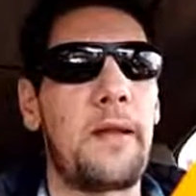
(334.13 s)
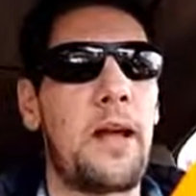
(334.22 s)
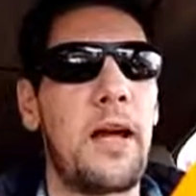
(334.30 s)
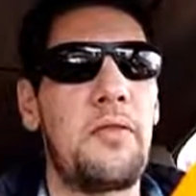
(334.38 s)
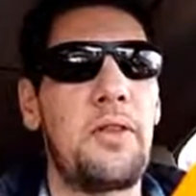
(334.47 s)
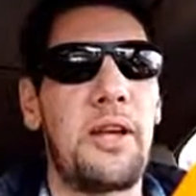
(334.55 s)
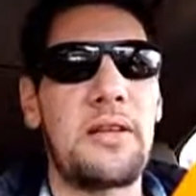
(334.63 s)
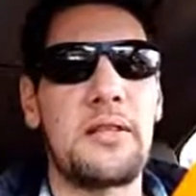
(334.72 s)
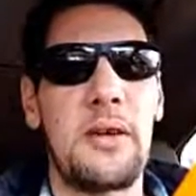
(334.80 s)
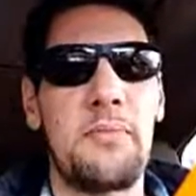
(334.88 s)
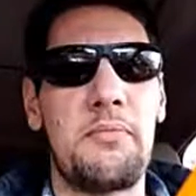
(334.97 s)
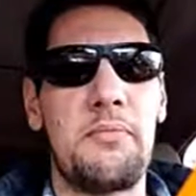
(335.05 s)
kind of like
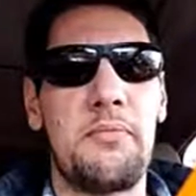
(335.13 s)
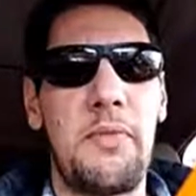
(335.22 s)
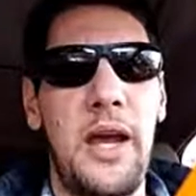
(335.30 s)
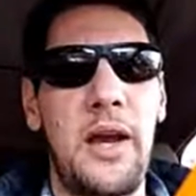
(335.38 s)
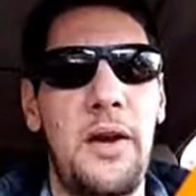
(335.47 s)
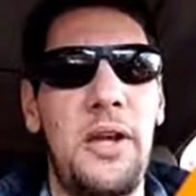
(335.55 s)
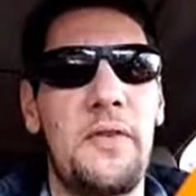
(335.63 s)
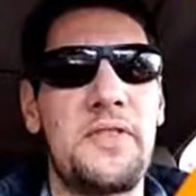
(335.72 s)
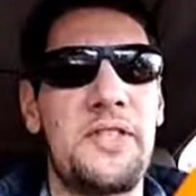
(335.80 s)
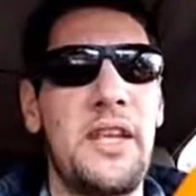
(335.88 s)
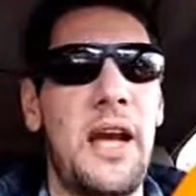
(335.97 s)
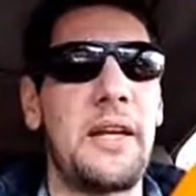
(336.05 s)
some area of
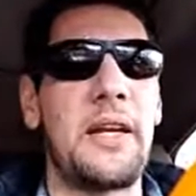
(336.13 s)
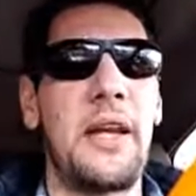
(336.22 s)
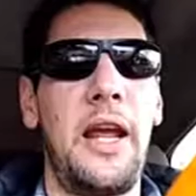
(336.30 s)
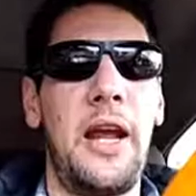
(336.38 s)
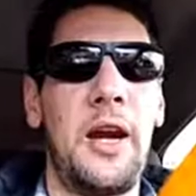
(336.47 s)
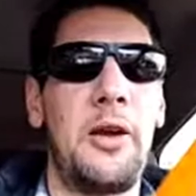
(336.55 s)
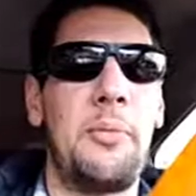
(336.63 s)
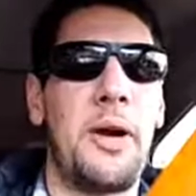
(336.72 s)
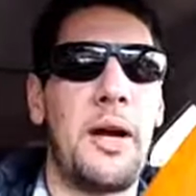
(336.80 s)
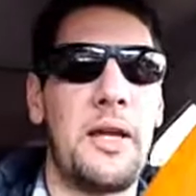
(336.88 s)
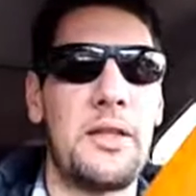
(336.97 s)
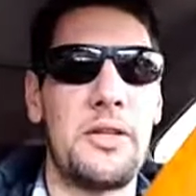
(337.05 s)
stagnant air
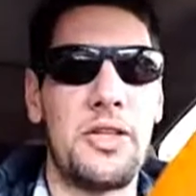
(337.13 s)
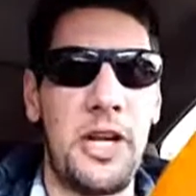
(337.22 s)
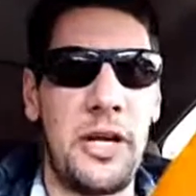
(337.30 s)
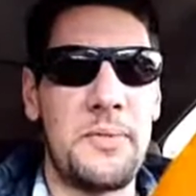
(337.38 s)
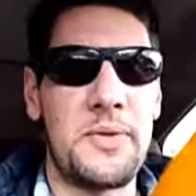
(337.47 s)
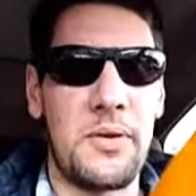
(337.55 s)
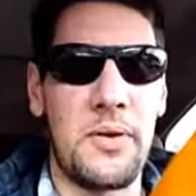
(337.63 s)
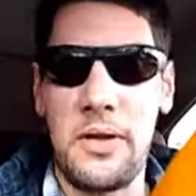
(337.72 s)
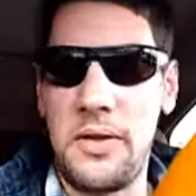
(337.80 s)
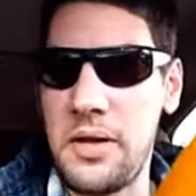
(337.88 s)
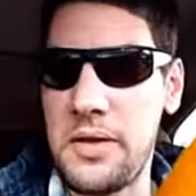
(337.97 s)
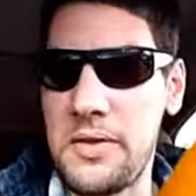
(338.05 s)
behind the shape. So I
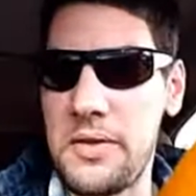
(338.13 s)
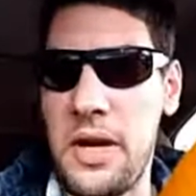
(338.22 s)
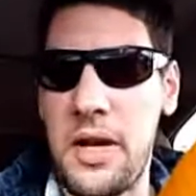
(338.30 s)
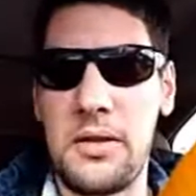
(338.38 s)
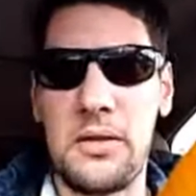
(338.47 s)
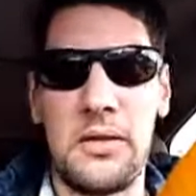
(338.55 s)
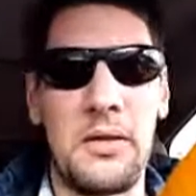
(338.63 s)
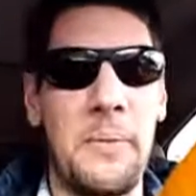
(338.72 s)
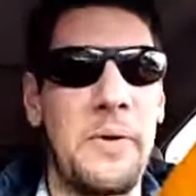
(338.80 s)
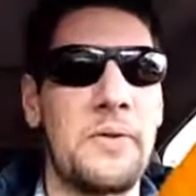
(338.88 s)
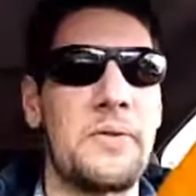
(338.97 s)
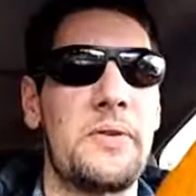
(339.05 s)
think it's not the
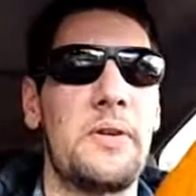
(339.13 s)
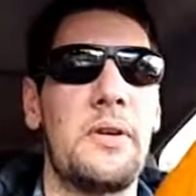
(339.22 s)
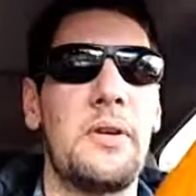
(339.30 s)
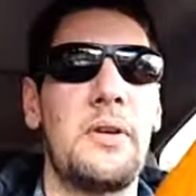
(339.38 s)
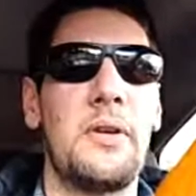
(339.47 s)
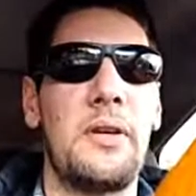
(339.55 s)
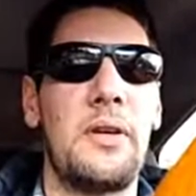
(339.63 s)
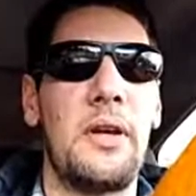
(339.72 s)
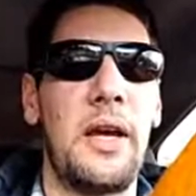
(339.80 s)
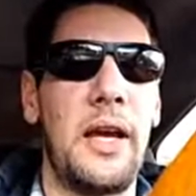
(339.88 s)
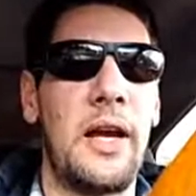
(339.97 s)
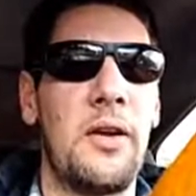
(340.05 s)
most
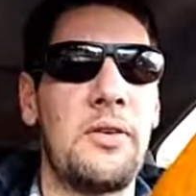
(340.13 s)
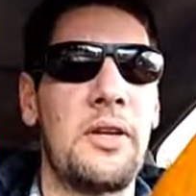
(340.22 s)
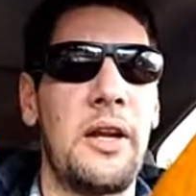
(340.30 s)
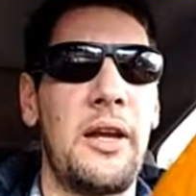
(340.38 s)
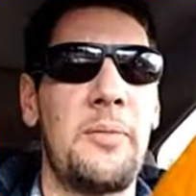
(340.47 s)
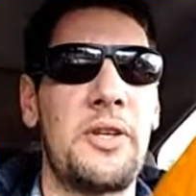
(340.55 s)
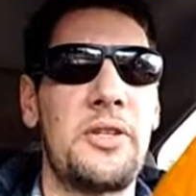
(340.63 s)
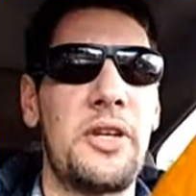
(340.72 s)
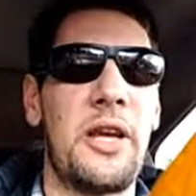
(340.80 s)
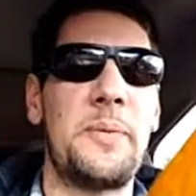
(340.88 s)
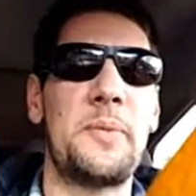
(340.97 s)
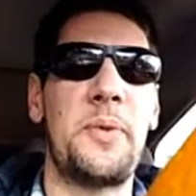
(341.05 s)
aerodynamic
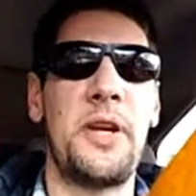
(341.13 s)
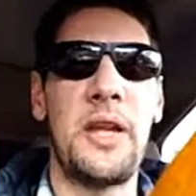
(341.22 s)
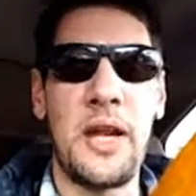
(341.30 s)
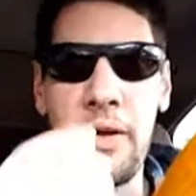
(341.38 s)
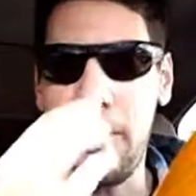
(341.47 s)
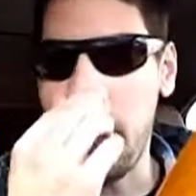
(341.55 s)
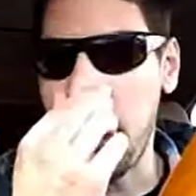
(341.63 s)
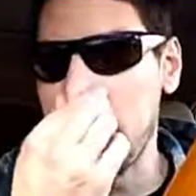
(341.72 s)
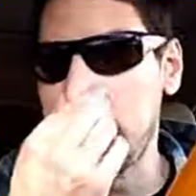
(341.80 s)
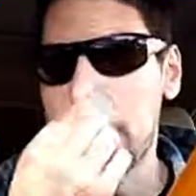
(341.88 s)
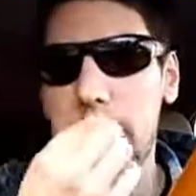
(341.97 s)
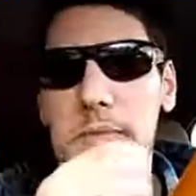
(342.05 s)
shapes, but at any rate,
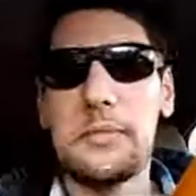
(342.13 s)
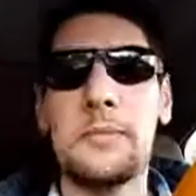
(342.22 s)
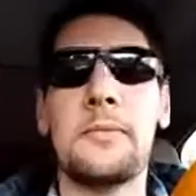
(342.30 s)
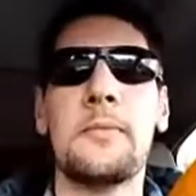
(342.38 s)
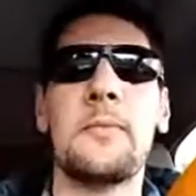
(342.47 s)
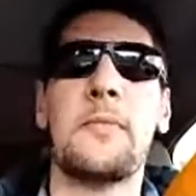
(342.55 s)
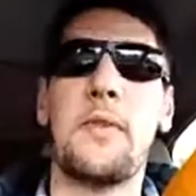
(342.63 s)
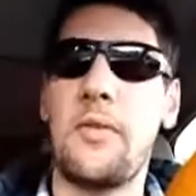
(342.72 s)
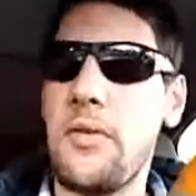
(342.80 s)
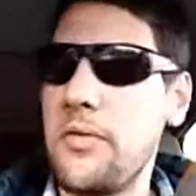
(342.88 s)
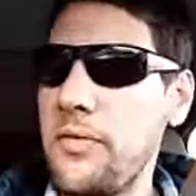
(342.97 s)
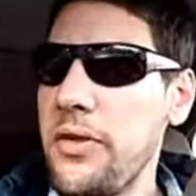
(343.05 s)

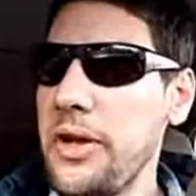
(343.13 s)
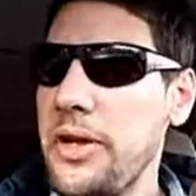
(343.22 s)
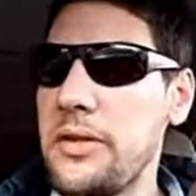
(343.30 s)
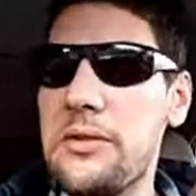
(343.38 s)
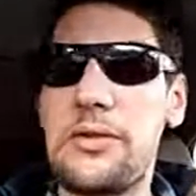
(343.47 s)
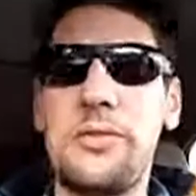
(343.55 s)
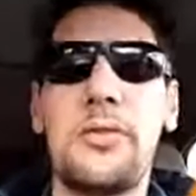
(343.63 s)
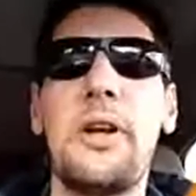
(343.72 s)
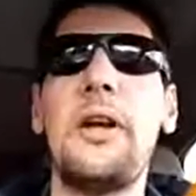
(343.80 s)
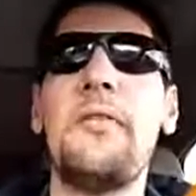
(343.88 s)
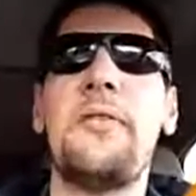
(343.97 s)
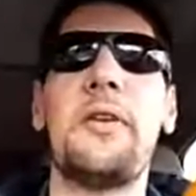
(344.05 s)
freaking
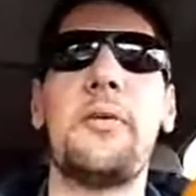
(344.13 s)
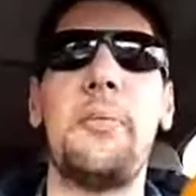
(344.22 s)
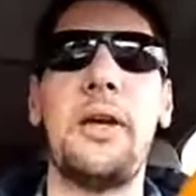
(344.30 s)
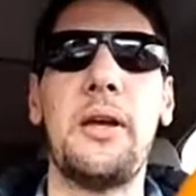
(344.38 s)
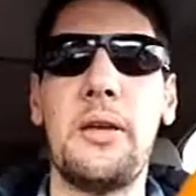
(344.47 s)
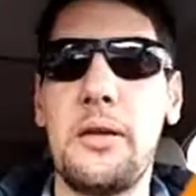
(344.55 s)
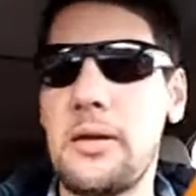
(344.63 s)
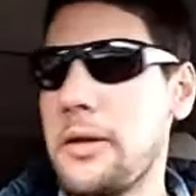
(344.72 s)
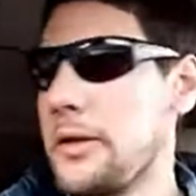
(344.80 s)
traffic, man.